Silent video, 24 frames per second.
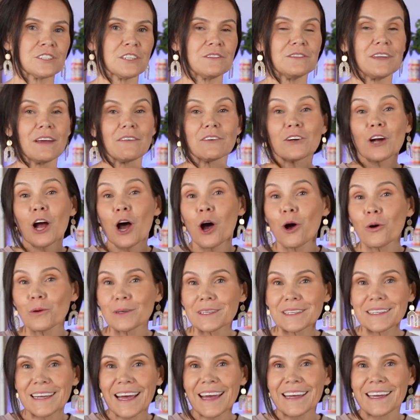You've never owned
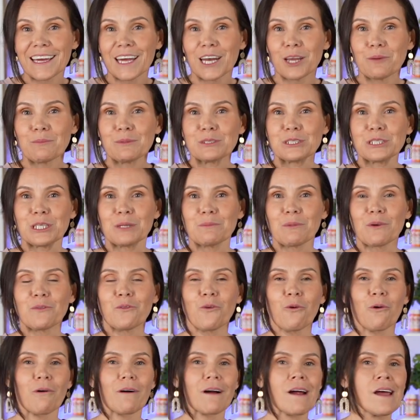a die cutting machine
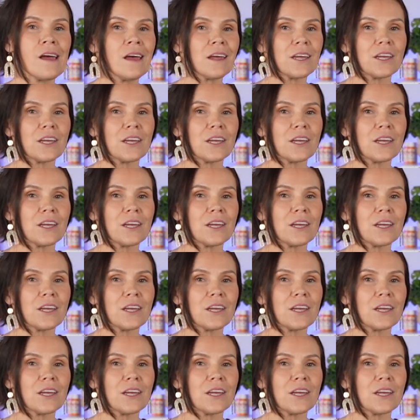before.